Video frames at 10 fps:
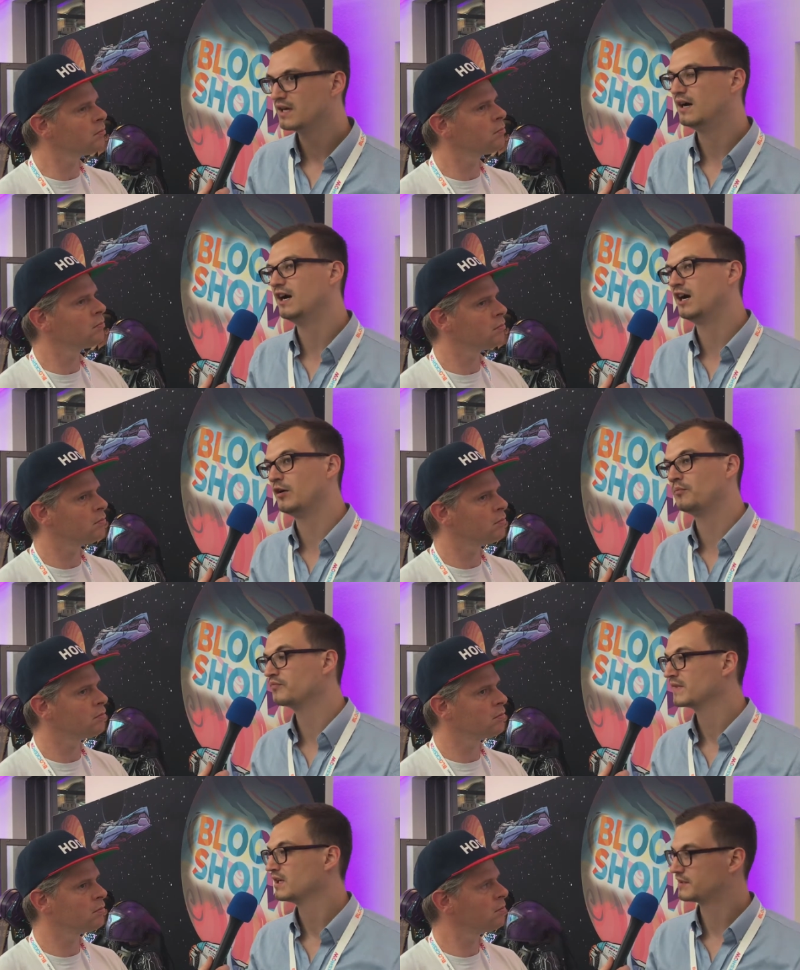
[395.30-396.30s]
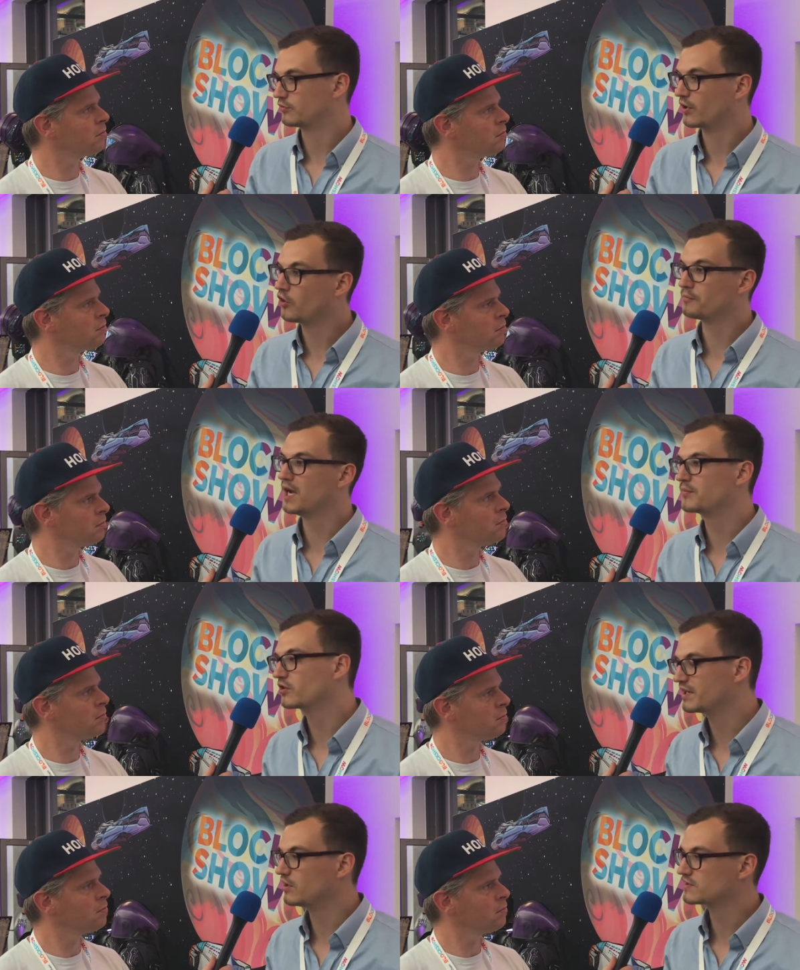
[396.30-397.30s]
Speaker 1: Um, the roadmap you
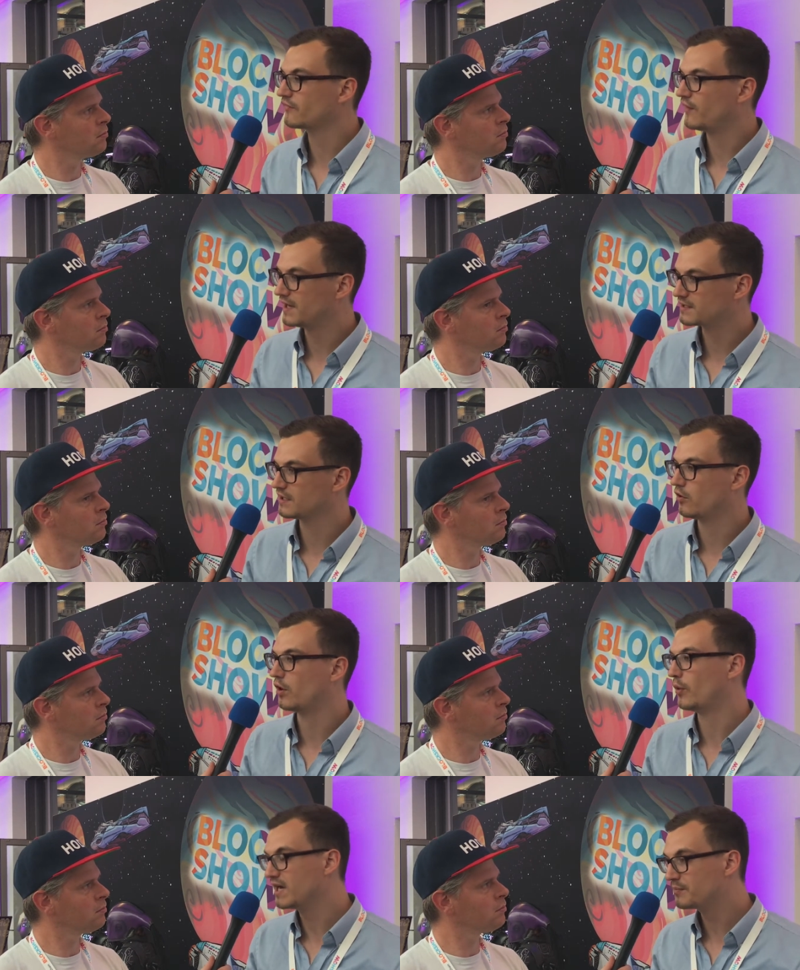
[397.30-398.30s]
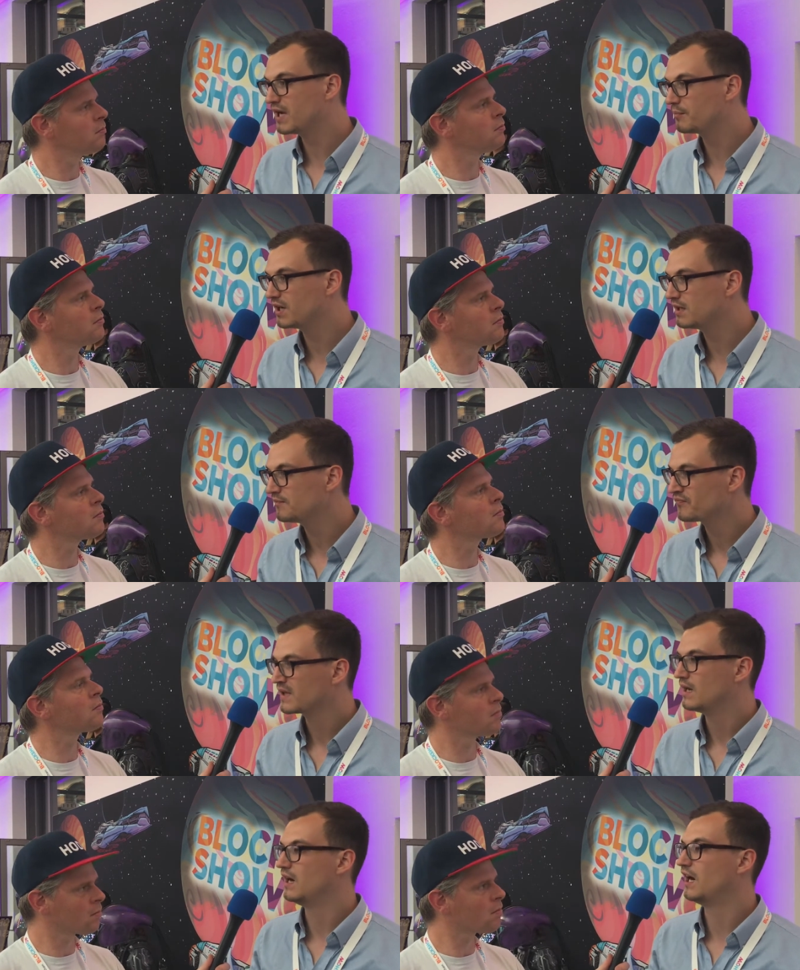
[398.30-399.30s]
can also find in our white paper,
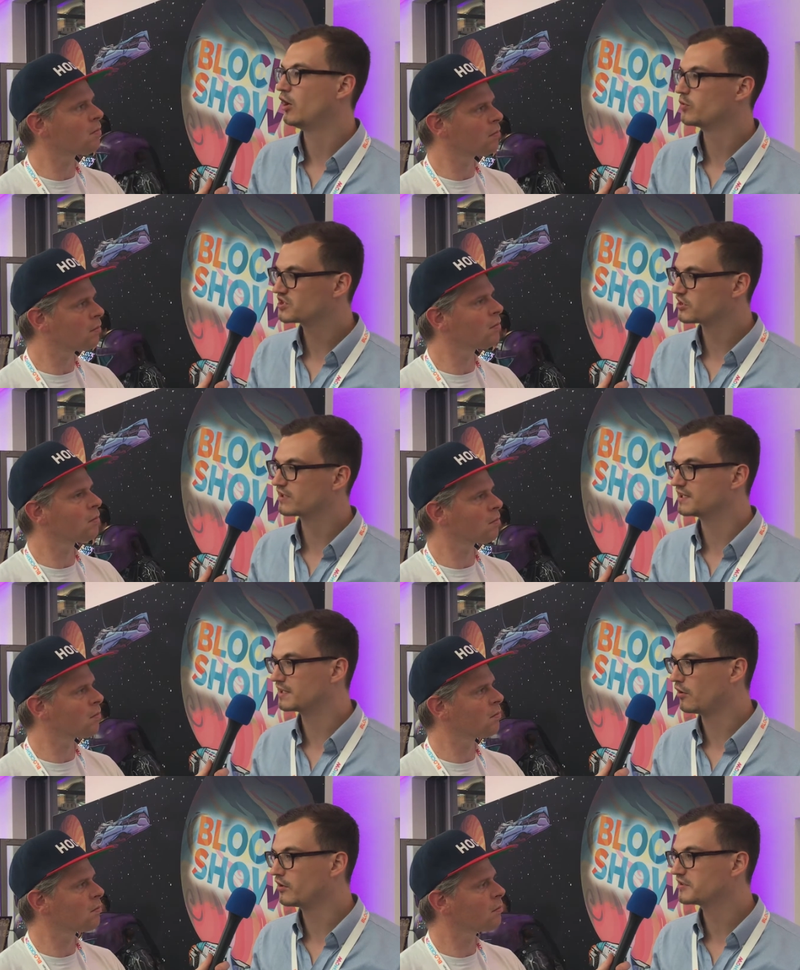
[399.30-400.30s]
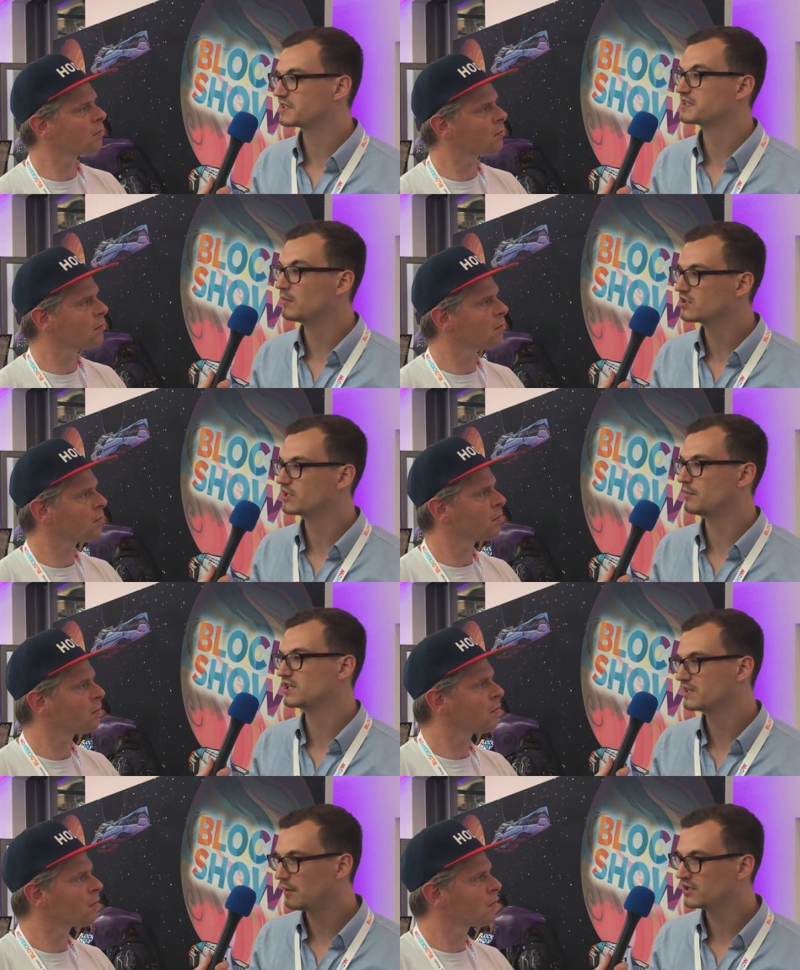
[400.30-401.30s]
uh, which you can download at
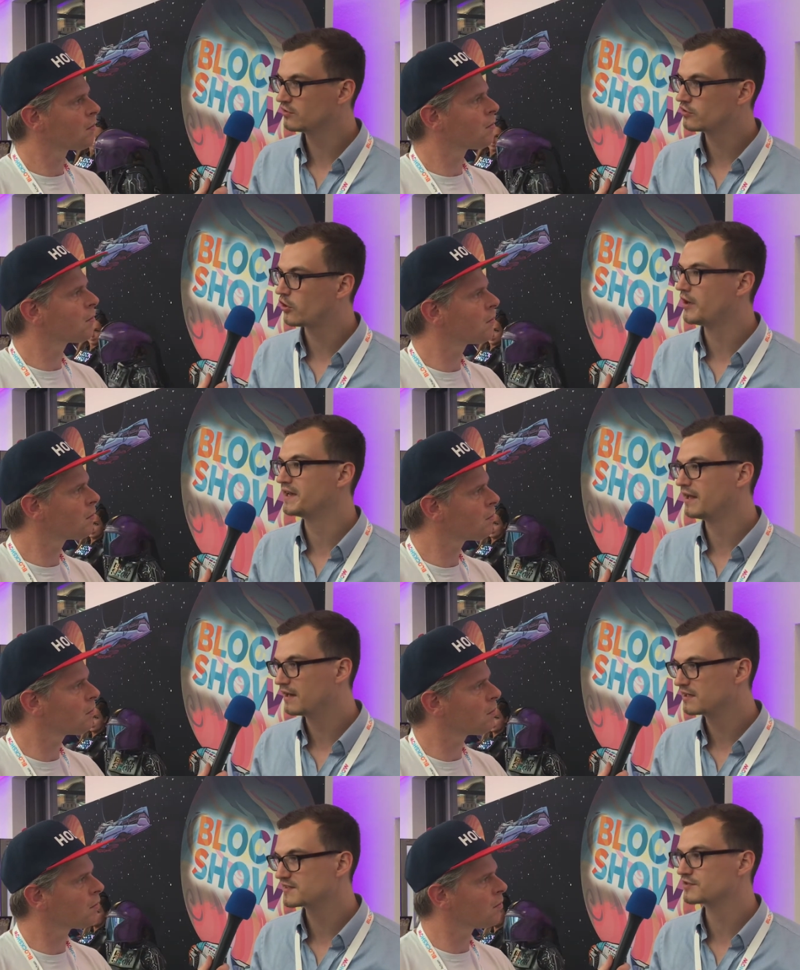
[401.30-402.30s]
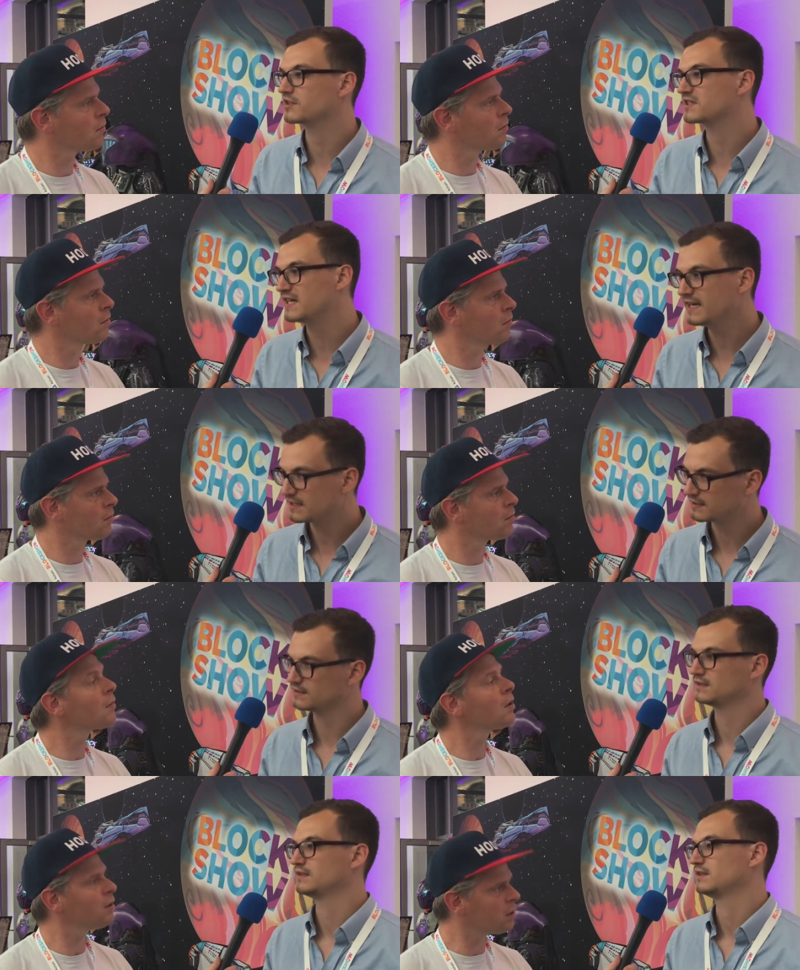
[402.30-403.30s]
www.coinanalyst.tech.
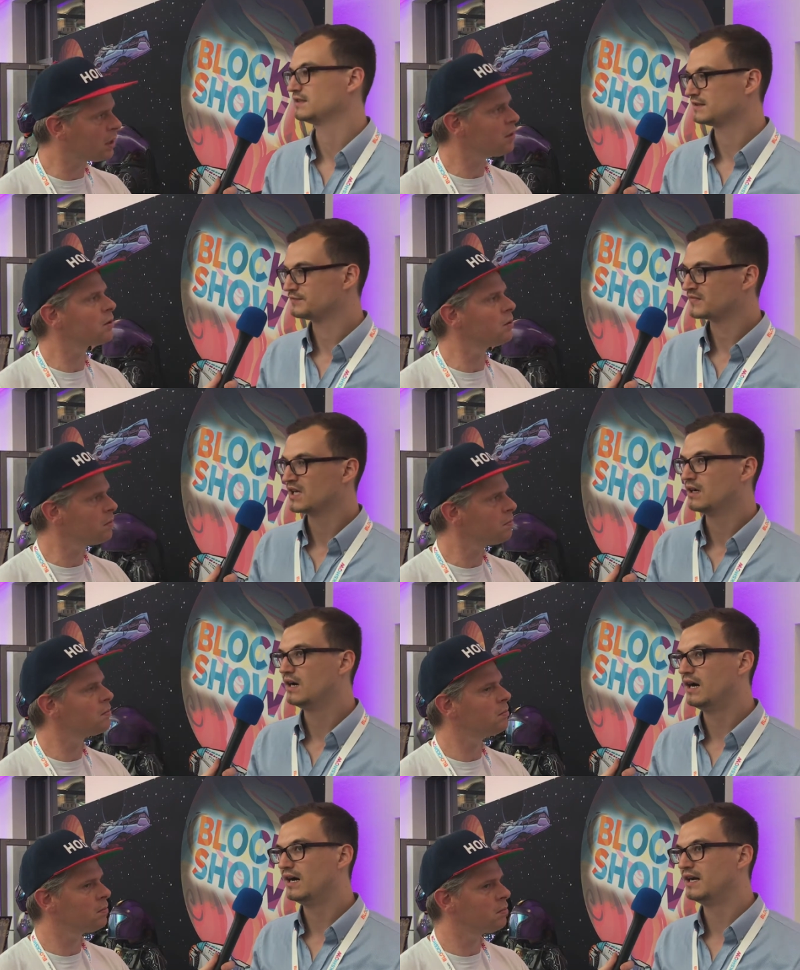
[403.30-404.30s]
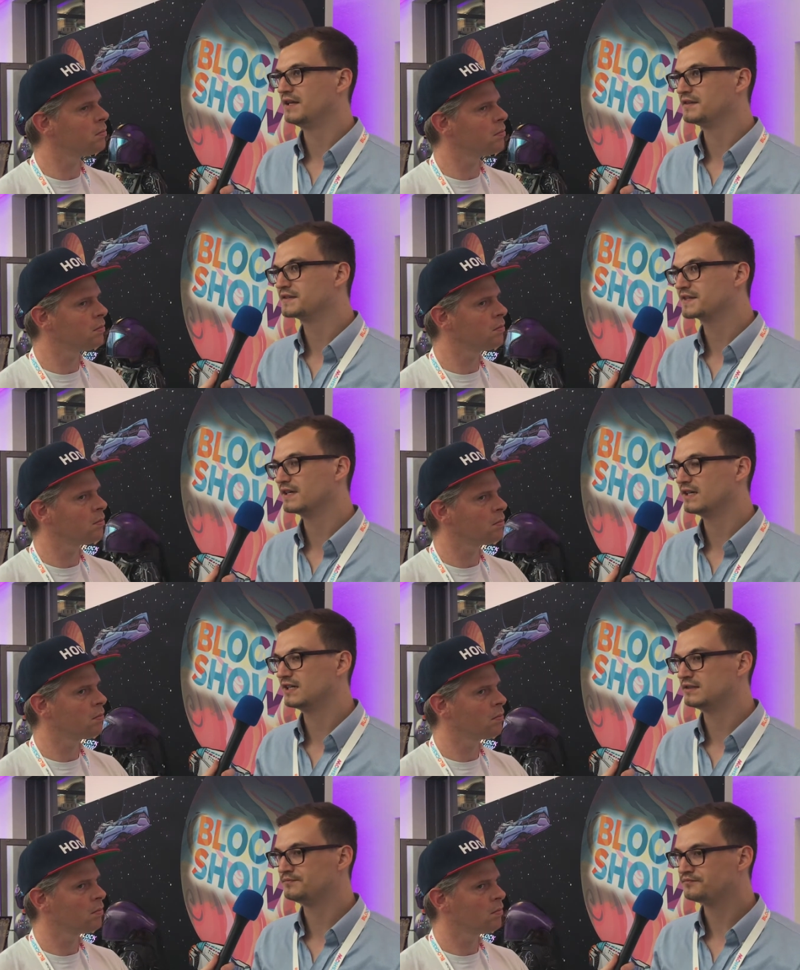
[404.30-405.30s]
And
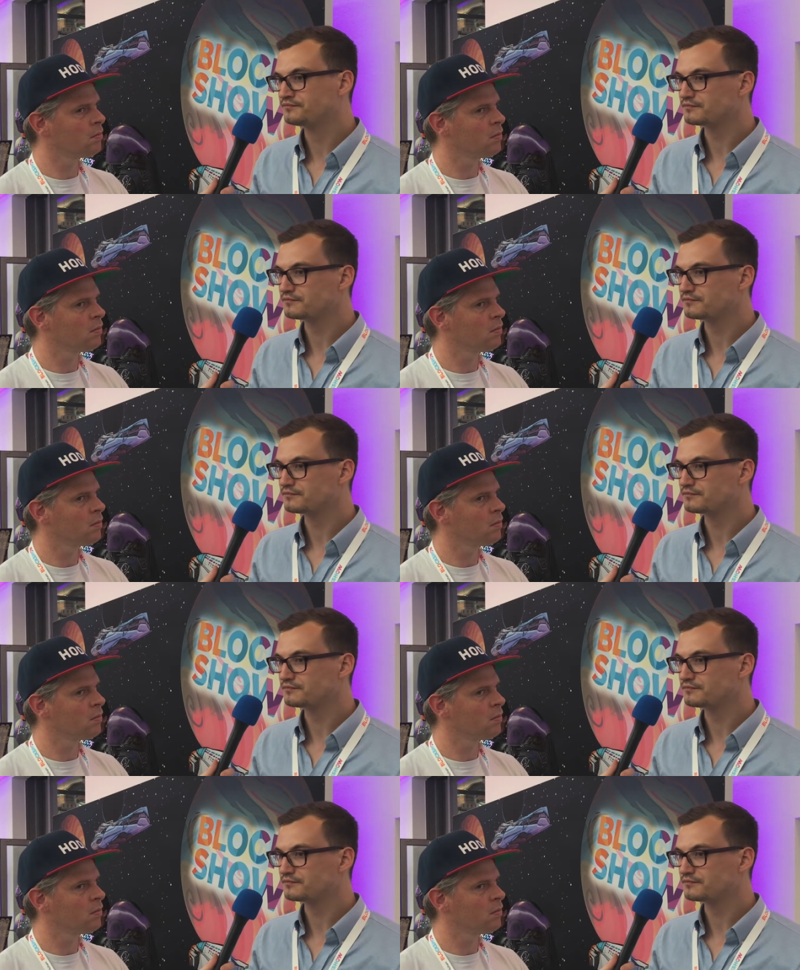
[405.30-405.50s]
um,